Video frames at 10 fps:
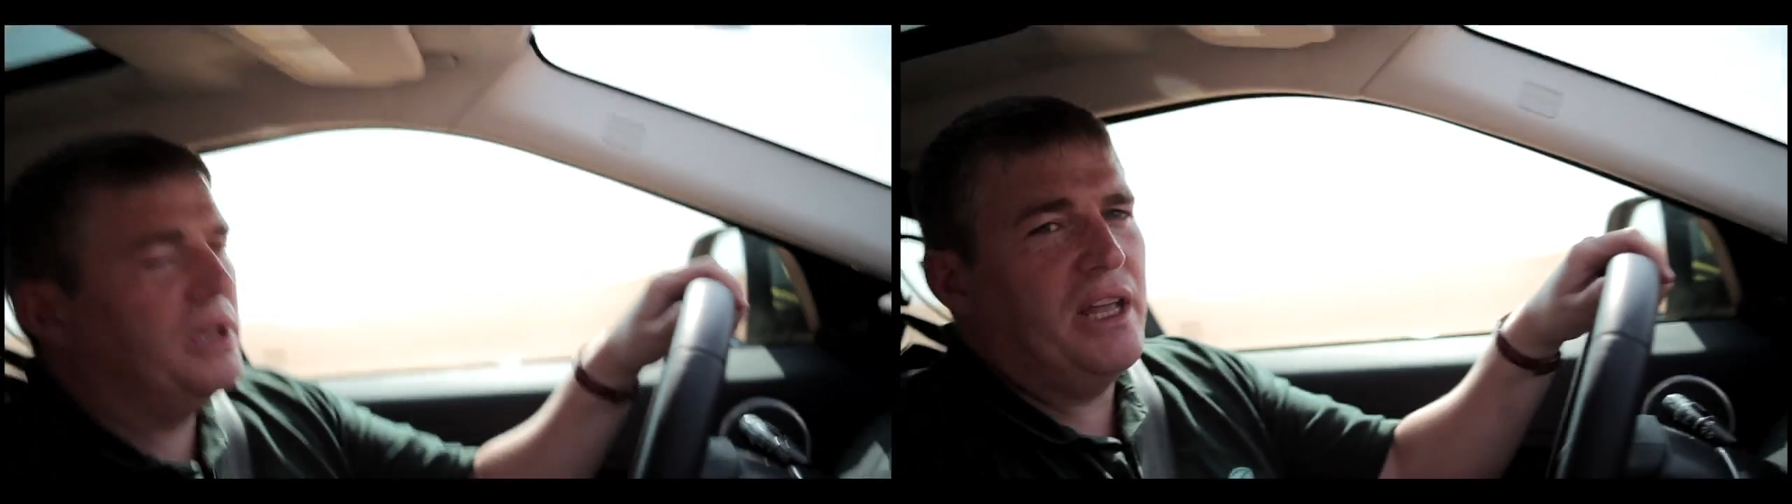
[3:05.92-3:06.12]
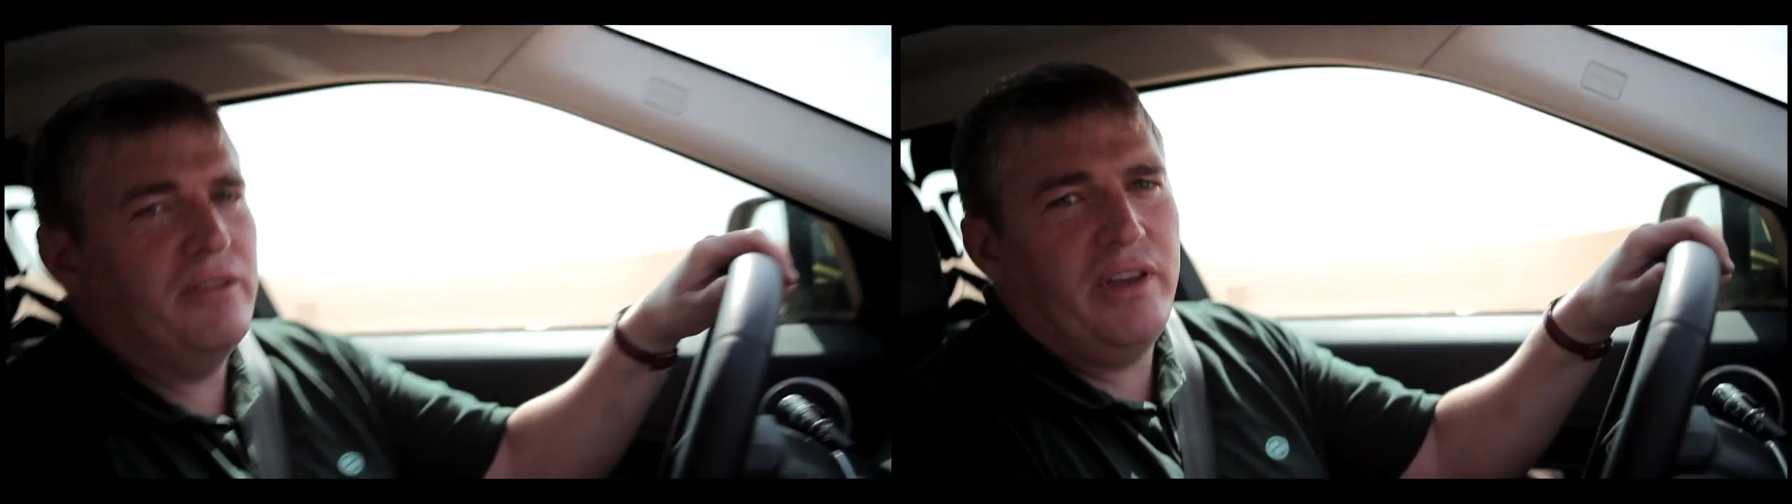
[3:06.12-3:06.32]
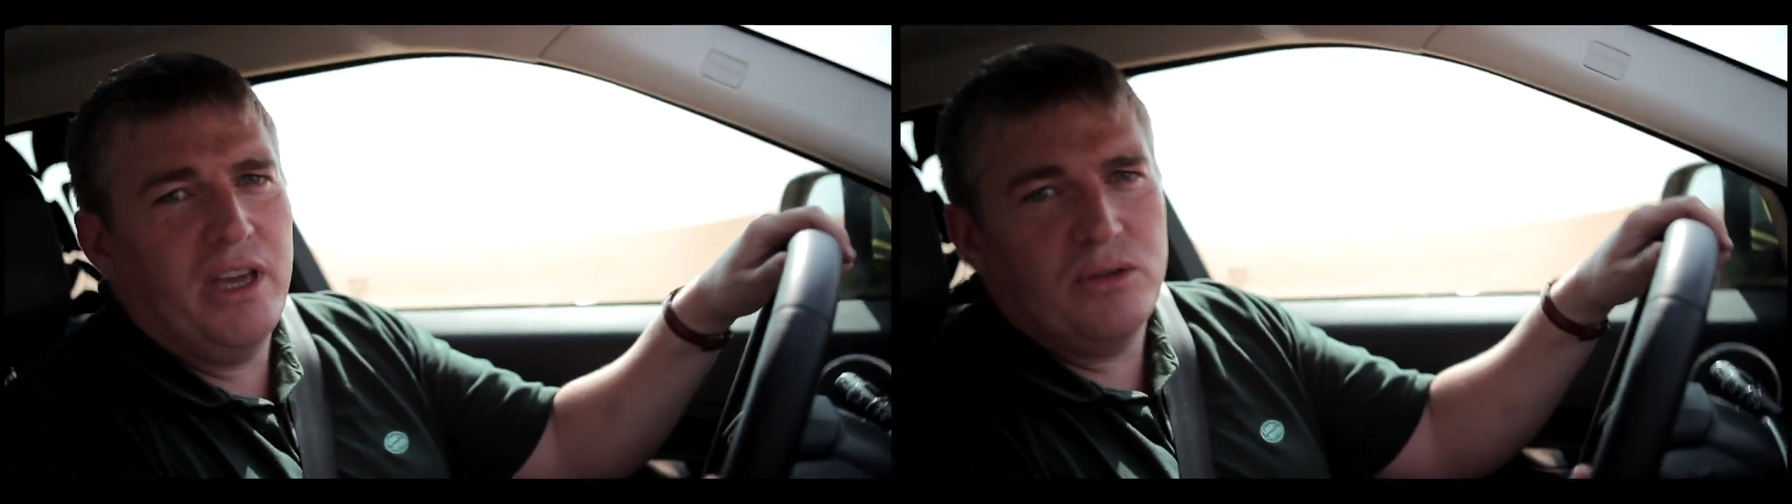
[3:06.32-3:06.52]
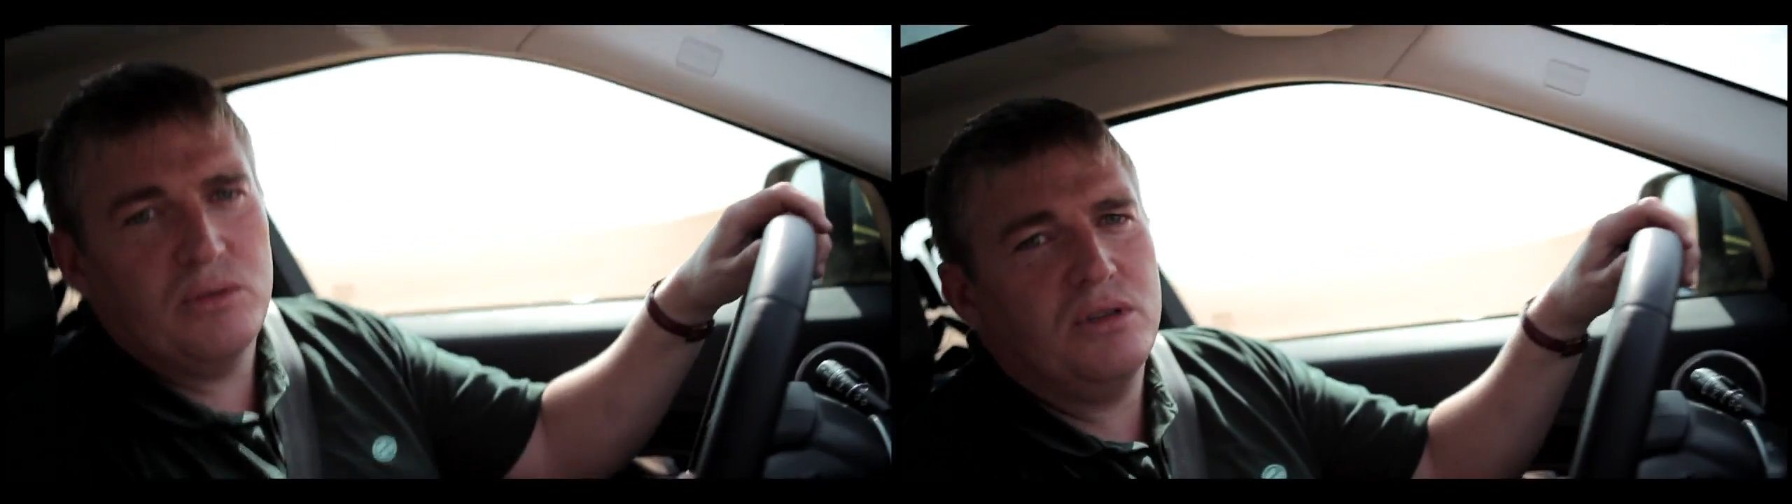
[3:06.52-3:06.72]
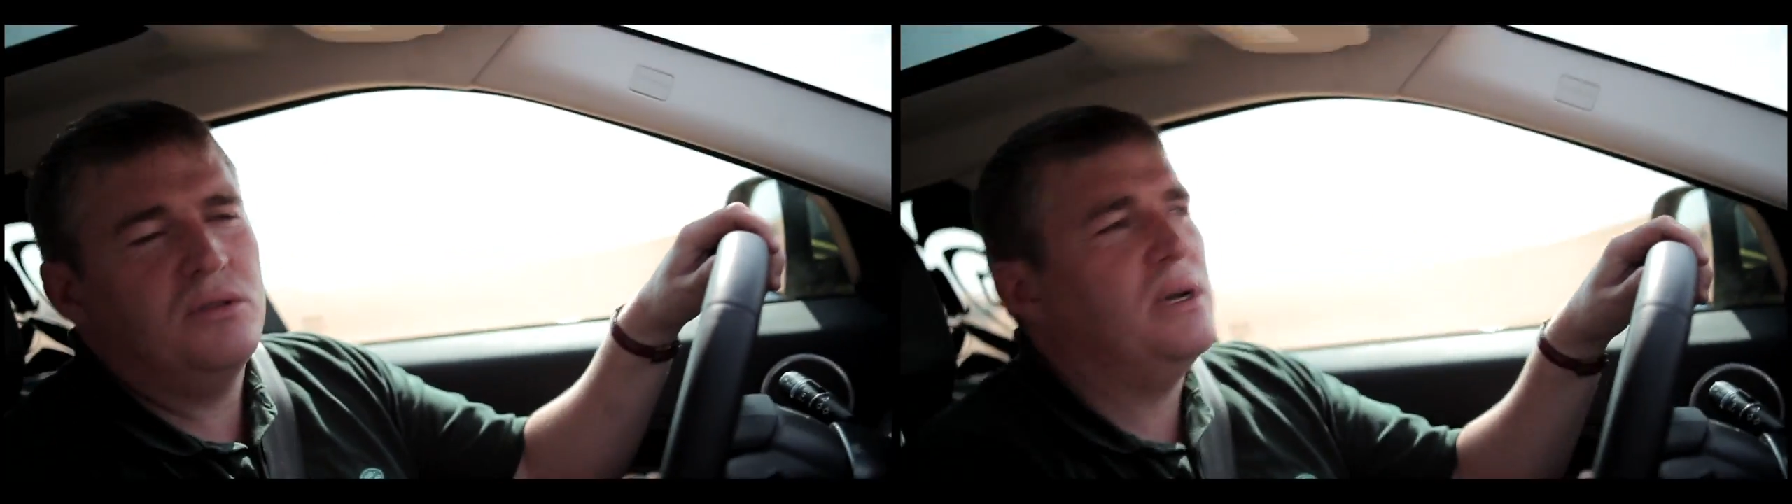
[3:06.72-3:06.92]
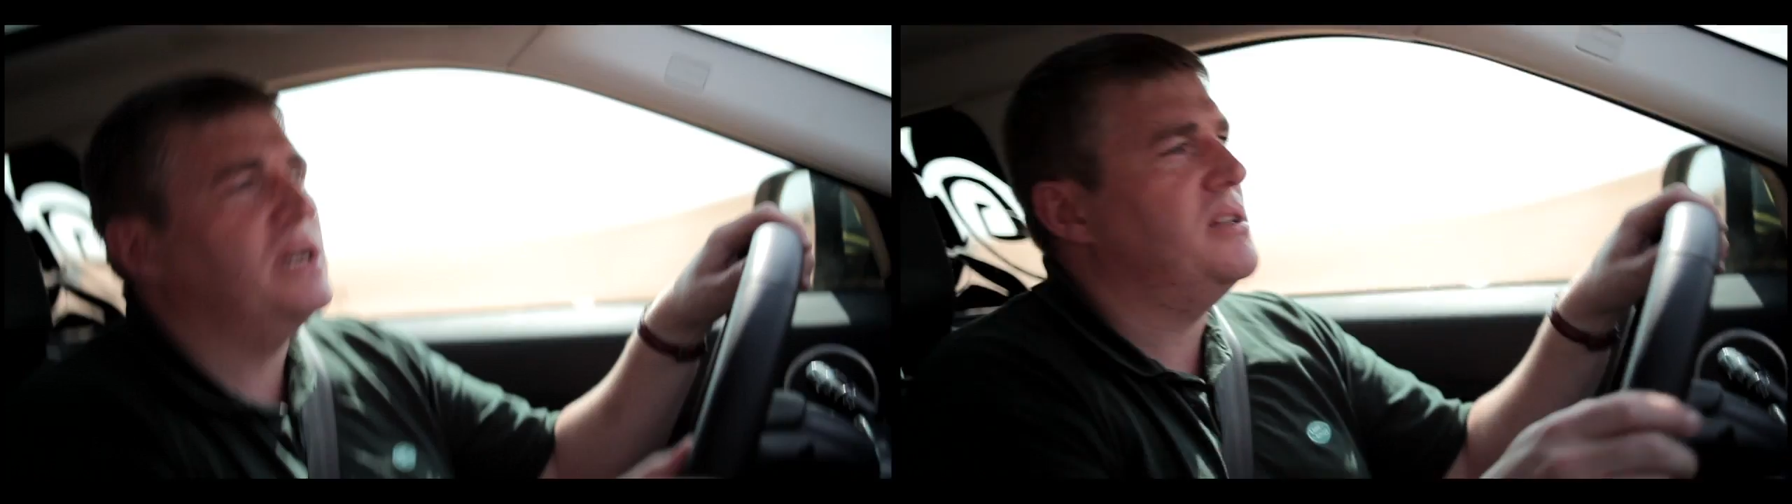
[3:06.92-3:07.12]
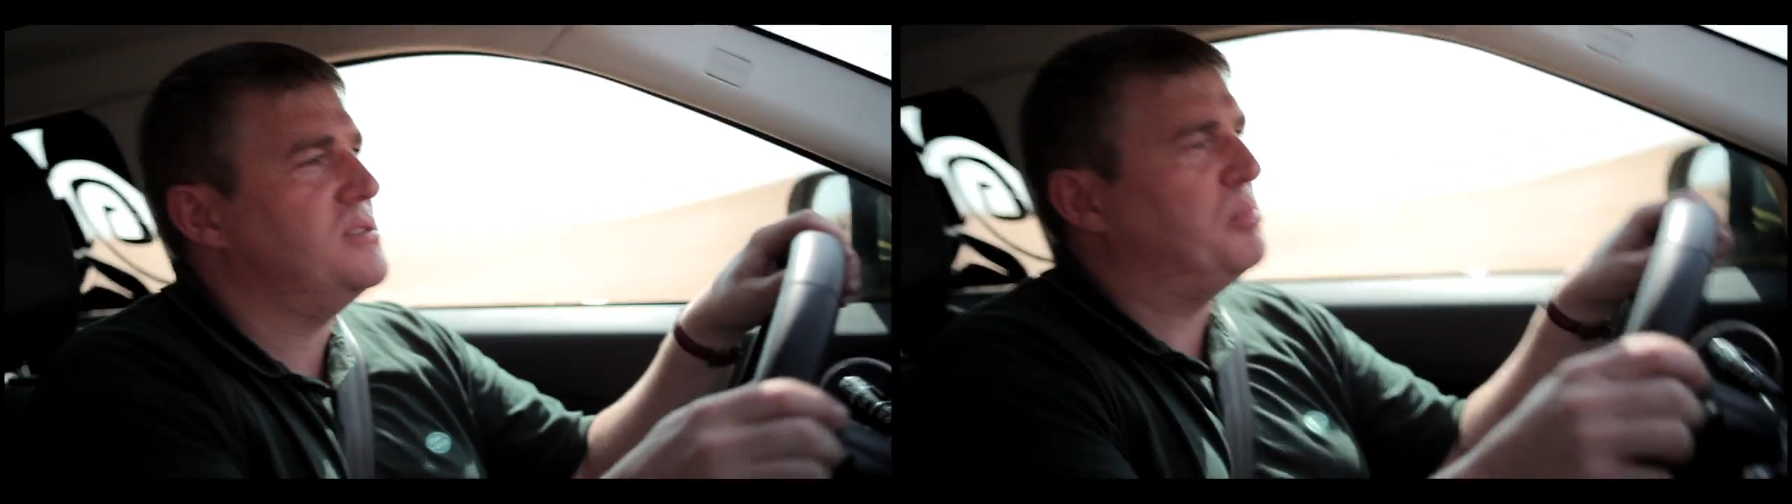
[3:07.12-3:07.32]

we can get a vehicle to, uh,